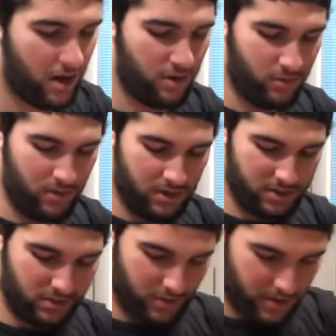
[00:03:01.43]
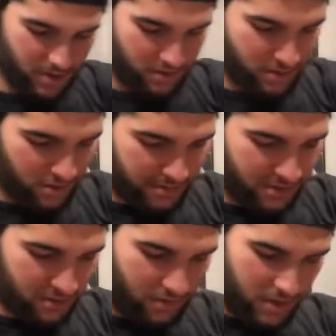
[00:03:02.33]
out one square. So it'll be
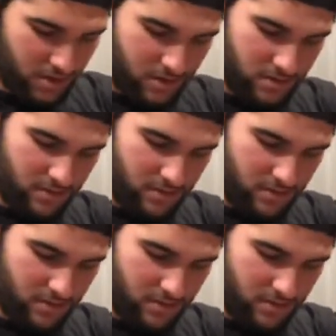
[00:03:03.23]
this one right here.